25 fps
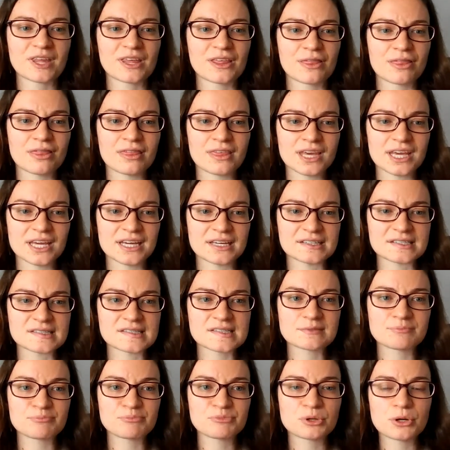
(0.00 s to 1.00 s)

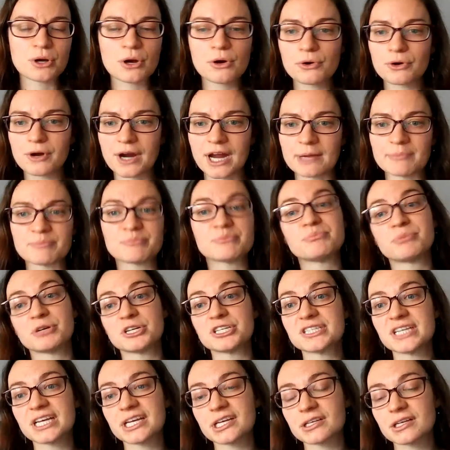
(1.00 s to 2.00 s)
these programs,
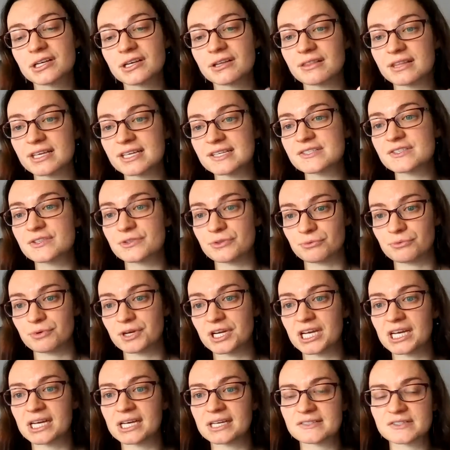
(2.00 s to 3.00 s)
particularly these
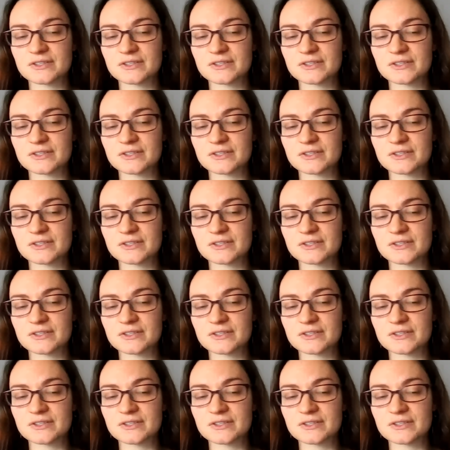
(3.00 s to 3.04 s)
three,